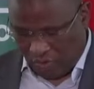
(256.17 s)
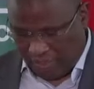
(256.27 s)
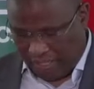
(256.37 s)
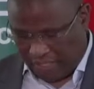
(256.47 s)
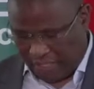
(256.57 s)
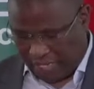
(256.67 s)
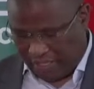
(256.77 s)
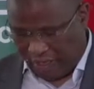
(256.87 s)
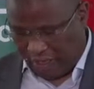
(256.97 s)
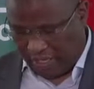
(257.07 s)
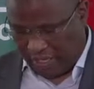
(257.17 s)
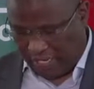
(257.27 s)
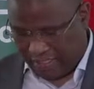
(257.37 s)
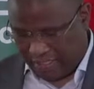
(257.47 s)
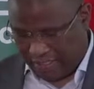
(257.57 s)
we can start looking
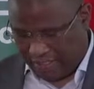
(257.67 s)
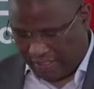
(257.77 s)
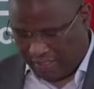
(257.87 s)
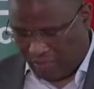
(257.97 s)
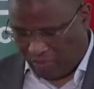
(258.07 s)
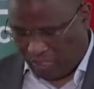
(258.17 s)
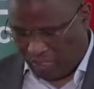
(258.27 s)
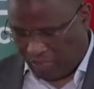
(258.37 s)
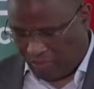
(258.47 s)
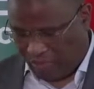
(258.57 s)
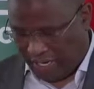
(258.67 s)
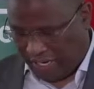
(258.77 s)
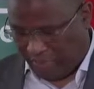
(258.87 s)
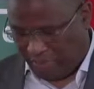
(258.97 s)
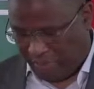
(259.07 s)
at easing regulations to get
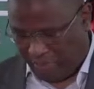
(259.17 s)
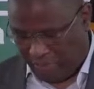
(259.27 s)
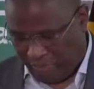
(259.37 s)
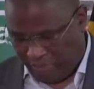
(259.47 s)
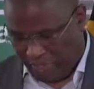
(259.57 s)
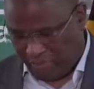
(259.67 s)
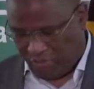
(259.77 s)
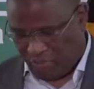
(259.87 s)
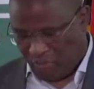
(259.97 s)
our people back to